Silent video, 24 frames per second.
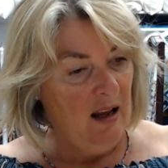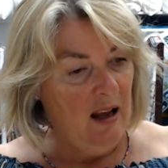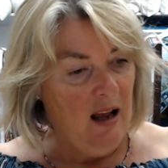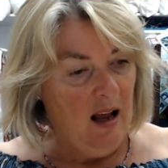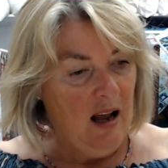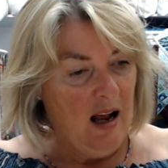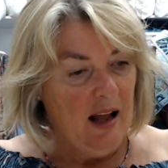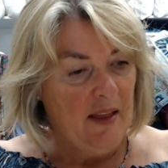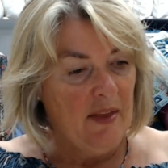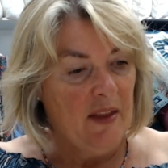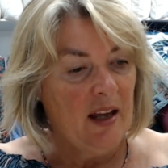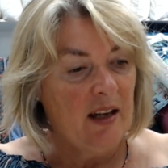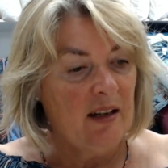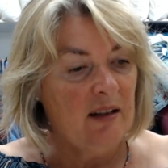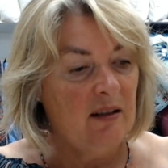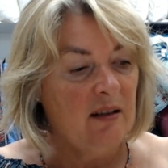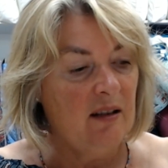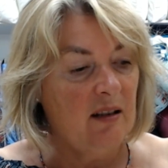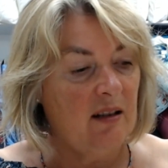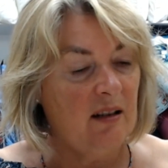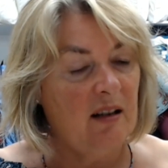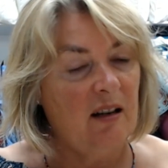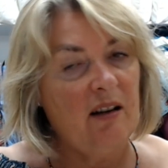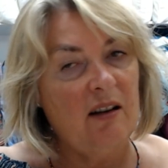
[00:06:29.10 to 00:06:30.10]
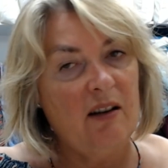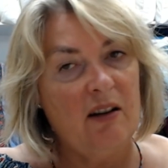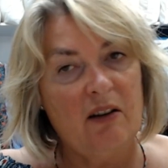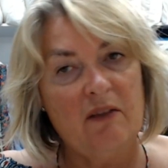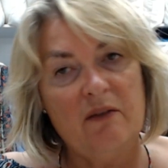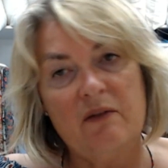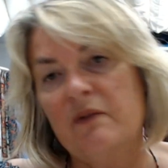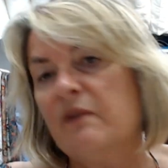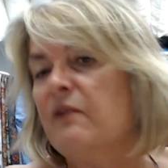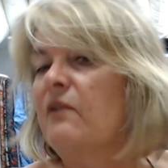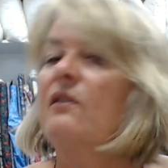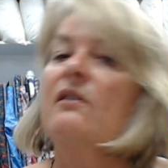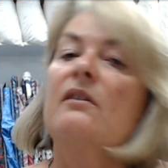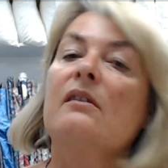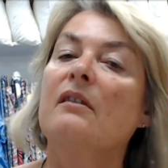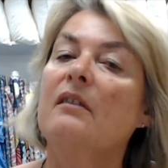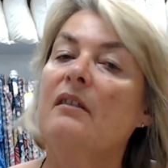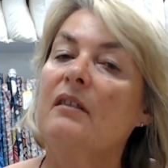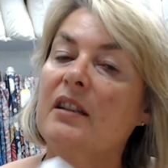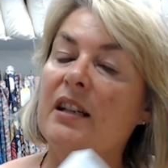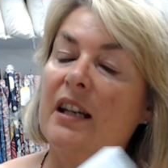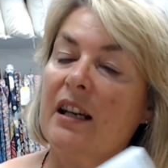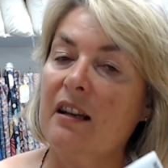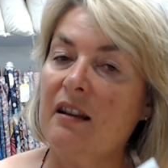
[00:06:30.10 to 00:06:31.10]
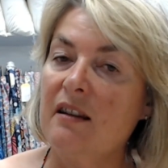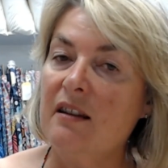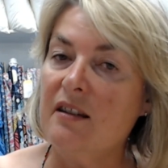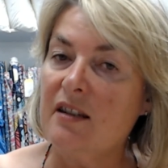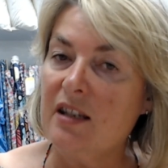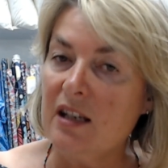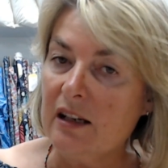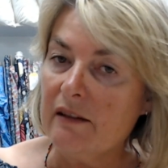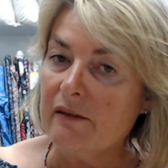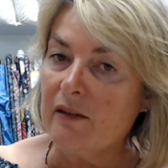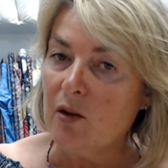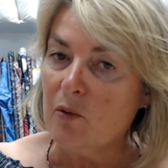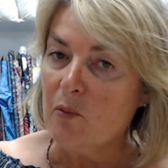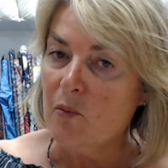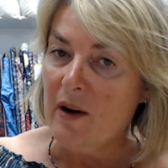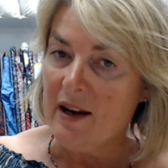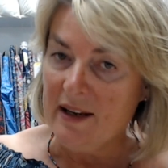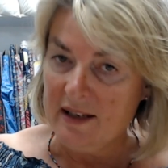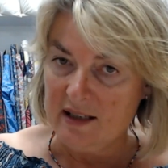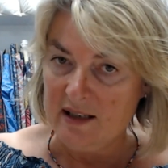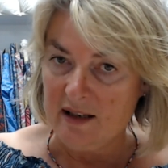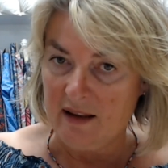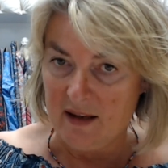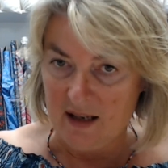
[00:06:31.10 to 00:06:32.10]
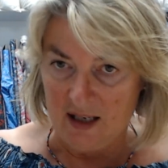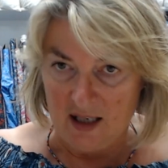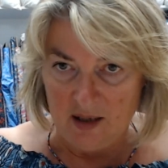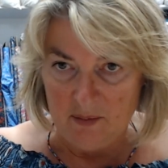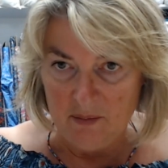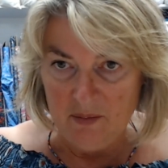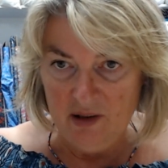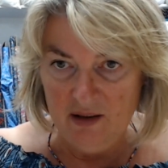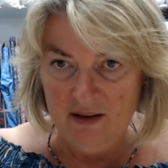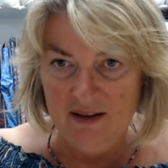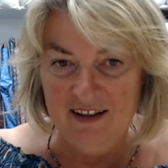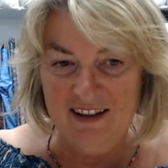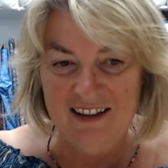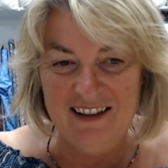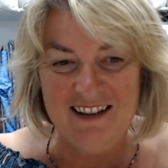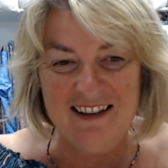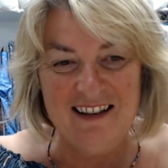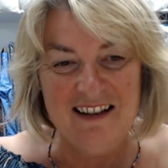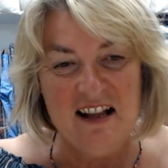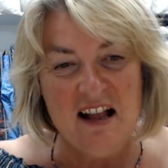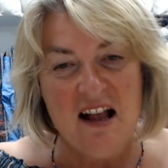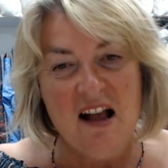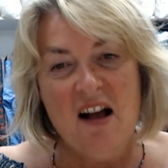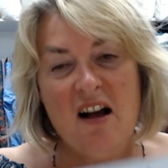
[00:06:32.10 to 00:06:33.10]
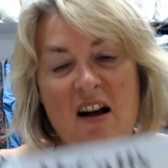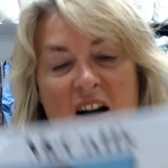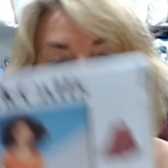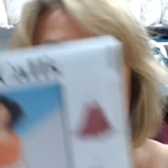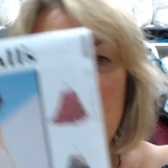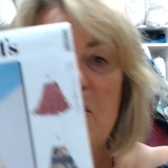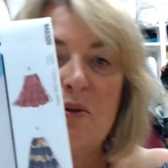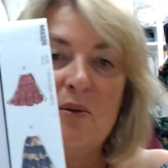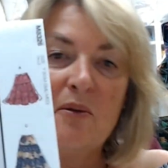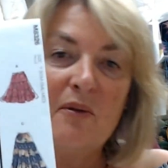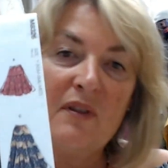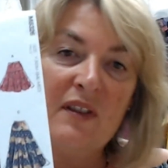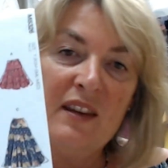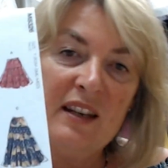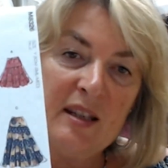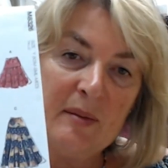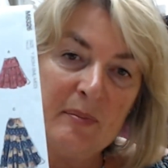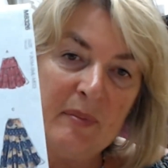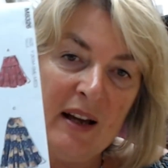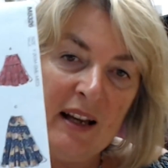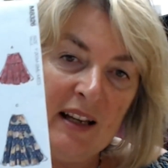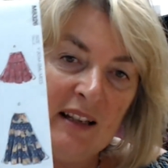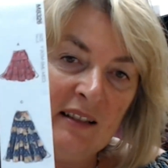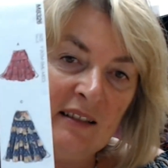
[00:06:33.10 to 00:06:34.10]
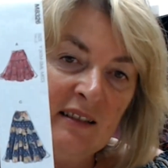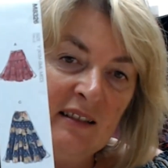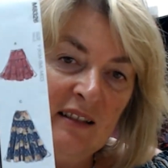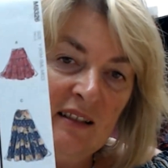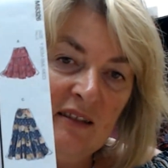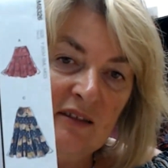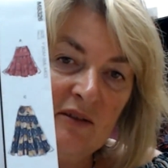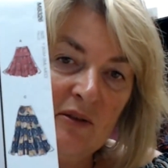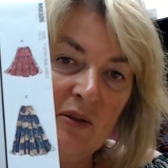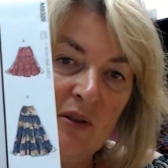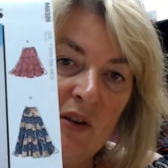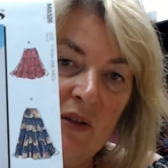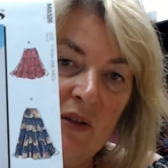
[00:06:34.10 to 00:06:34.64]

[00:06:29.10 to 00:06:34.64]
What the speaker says: And then, taking the zero waist theme, I thought this pattern, although I